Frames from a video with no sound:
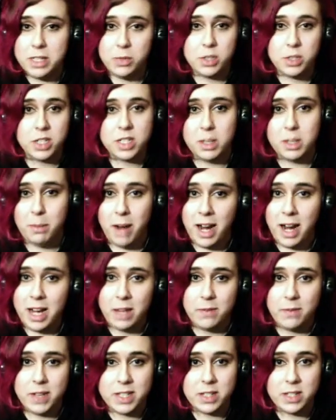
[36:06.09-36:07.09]
It was just a
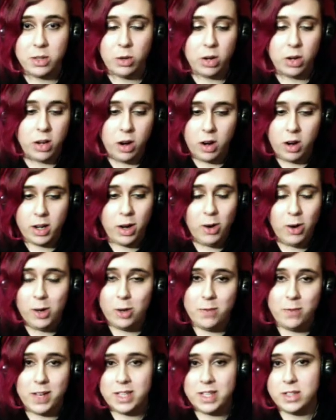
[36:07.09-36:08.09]
mining vessel or a, car-
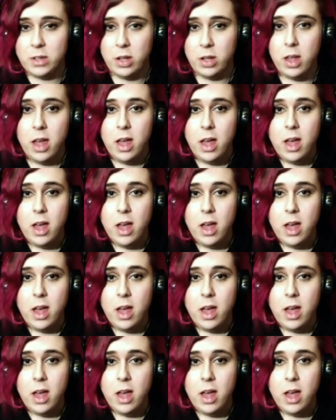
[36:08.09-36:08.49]
cargo vessel.